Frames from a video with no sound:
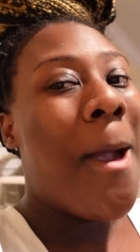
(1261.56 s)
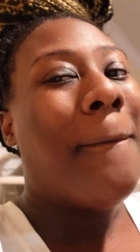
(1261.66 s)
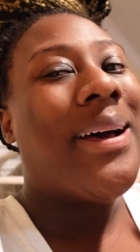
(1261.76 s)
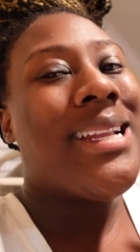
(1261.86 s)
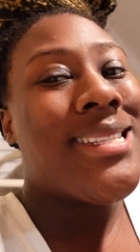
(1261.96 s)

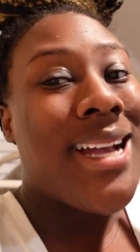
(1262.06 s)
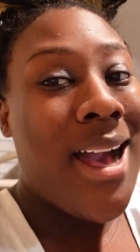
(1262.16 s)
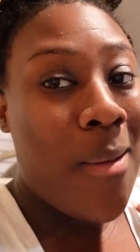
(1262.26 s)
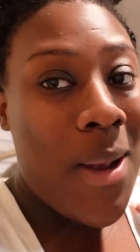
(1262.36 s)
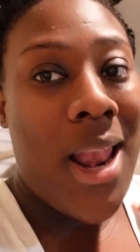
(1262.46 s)
but it's a
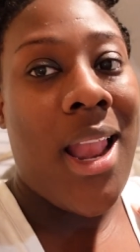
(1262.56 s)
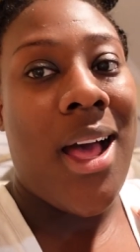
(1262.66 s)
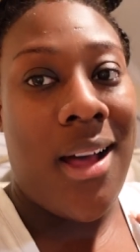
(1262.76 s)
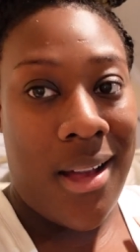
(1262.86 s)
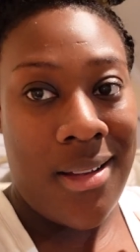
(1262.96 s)
couple
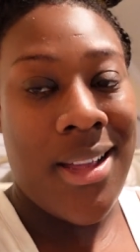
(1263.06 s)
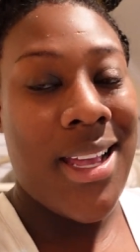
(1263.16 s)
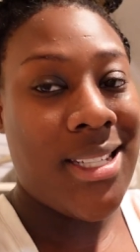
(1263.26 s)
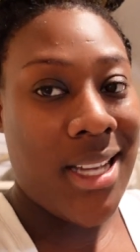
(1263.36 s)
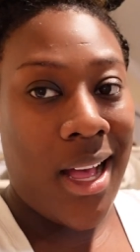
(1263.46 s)
of
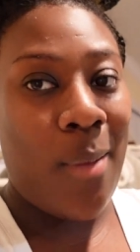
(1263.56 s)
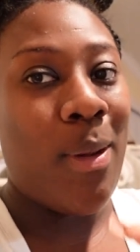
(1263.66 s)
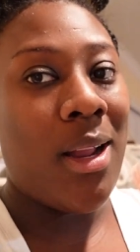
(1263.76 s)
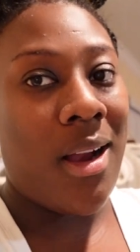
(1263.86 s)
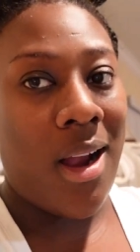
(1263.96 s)
it's a
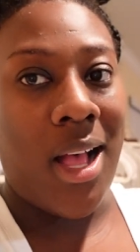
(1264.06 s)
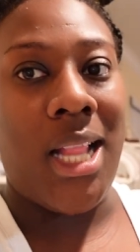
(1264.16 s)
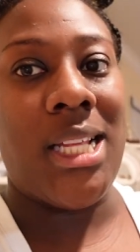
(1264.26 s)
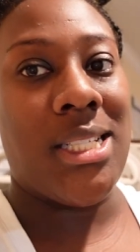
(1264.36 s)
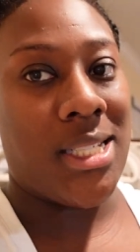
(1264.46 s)
couple of
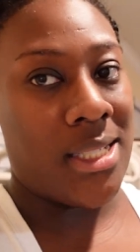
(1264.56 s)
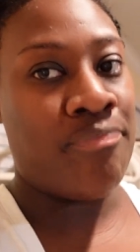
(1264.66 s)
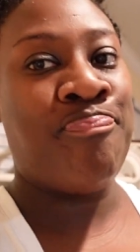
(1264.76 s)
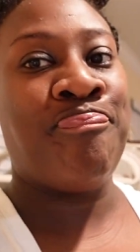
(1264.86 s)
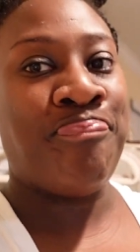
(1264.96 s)
girls
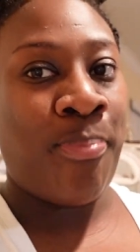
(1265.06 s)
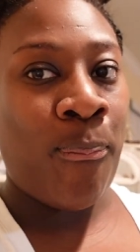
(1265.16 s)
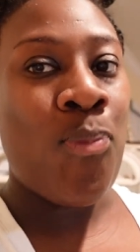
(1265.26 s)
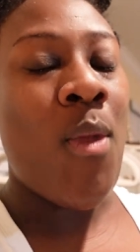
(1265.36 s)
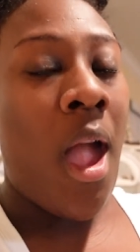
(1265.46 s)

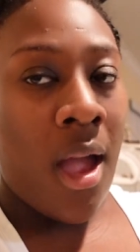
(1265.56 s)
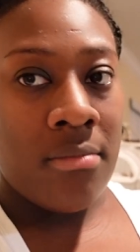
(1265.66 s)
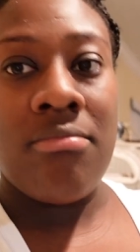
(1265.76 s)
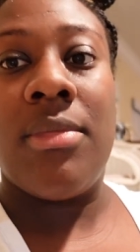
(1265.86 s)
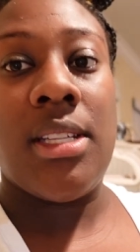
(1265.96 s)

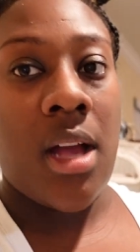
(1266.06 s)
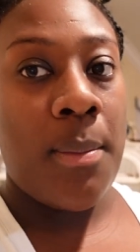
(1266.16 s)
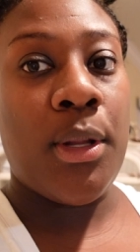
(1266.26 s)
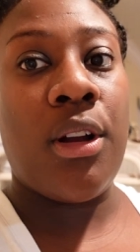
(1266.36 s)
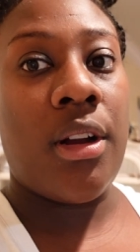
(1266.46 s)
it's a
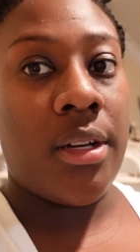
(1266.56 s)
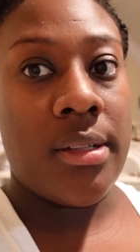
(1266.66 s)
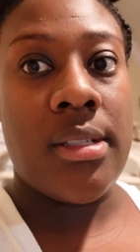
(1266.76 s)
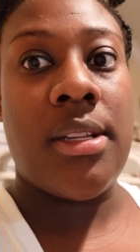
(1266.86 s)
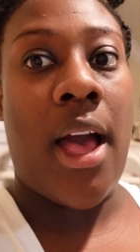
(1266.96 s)
couple of
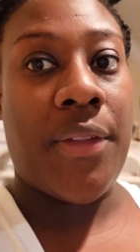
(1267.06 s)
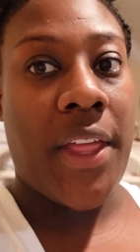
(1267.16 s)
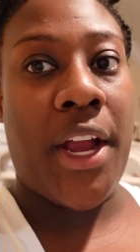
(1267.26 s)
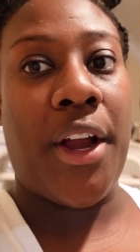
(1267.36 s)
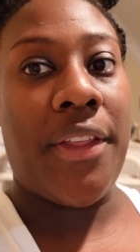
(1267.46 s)
girls out
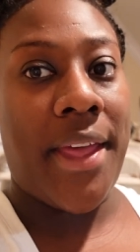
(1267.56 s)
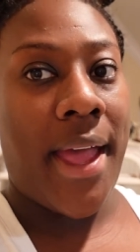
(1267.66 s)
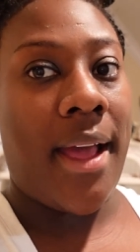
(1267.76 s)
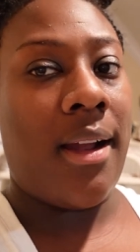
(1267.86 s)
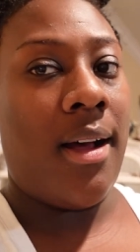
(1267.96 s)
there
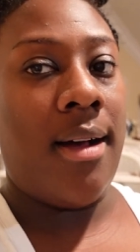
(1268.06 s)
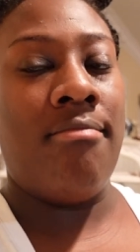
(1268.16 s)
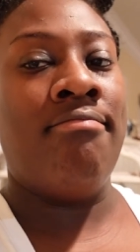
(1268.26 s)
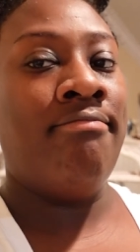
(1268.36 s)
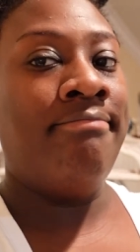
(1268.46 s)
that
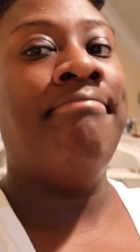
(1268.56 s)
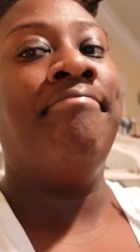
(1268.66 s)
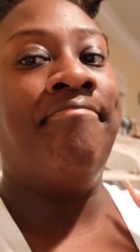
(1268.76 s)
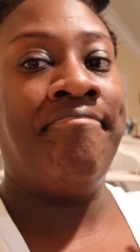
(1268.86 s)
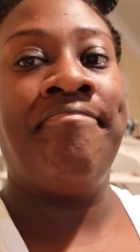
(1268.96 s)
um
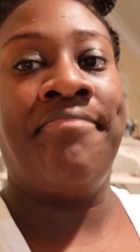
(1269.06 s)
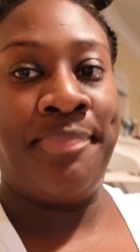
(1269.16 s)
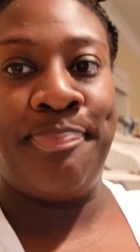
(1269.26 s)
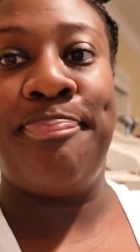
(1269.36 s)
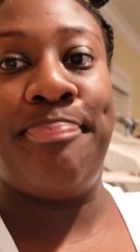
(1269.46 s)

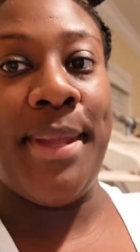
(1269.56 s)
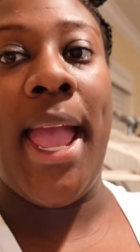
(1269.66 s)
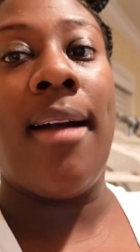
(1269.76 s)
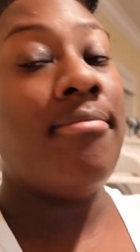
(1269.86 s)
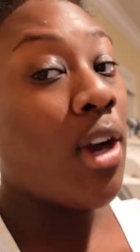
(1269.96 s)

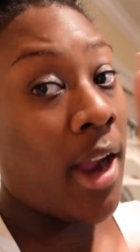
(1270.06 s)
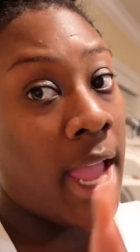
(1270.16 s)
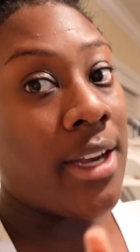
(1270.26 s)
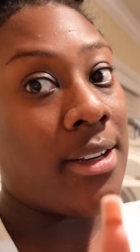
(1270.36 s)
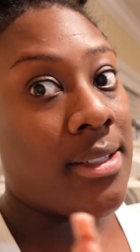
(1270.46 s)
yeah are
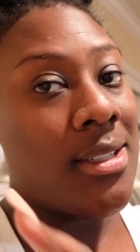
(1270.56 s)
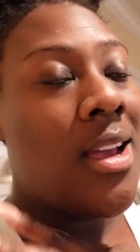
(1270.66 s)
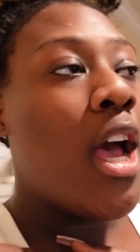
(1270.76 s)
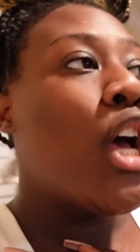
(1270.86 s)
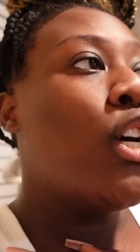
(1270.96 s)
haters
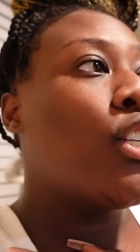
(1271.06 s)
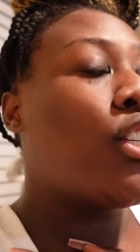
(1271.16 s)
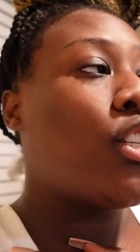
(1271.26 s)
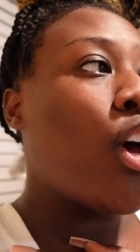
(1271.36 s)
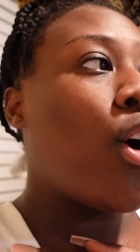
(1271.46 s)

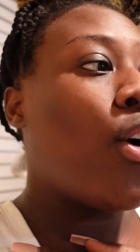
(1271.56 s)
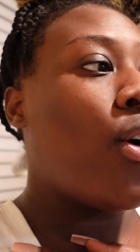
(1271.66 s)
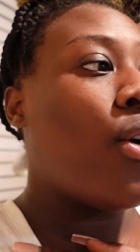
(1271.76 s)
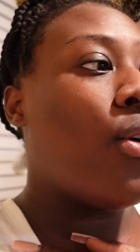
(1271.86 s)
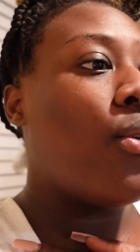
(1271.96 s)

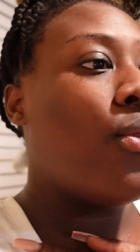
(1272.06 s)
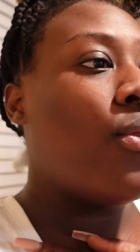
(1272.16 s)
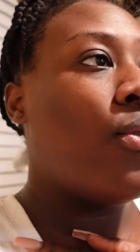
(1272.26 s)
so